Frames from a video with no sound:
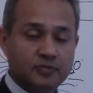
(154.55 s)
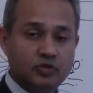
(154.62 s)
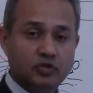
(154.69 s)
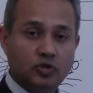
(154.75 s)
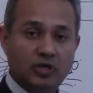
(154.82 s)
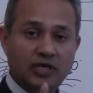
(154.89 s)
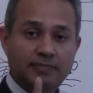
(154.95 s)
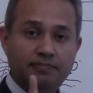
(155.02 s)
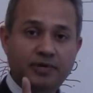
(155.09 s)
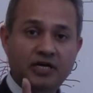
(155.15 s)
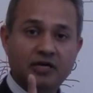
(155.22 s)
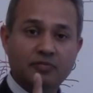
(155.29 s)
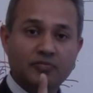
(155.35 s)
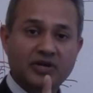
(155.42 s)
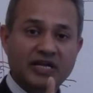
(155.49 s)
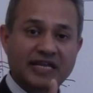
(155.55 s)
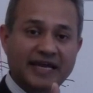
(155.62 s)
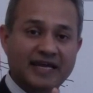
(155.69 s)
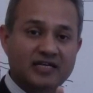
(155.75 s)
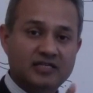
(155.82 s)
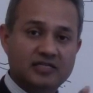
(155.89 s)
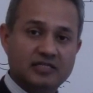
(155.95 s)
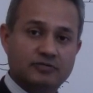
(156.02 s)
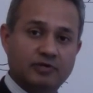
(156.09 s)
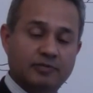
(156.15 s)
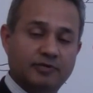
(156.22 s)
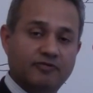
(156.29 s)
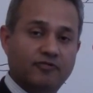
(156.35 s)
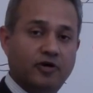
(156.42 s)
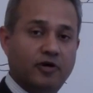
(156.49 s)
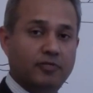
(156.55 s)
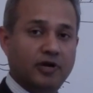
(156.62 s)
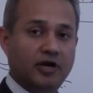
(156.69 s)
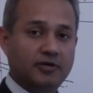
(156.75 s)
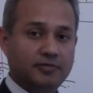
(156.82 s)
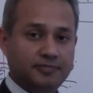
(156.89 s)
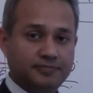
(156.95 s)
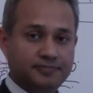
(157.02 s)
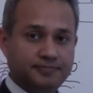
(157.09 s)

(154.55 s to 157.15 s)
So lipid mediators will be formed now.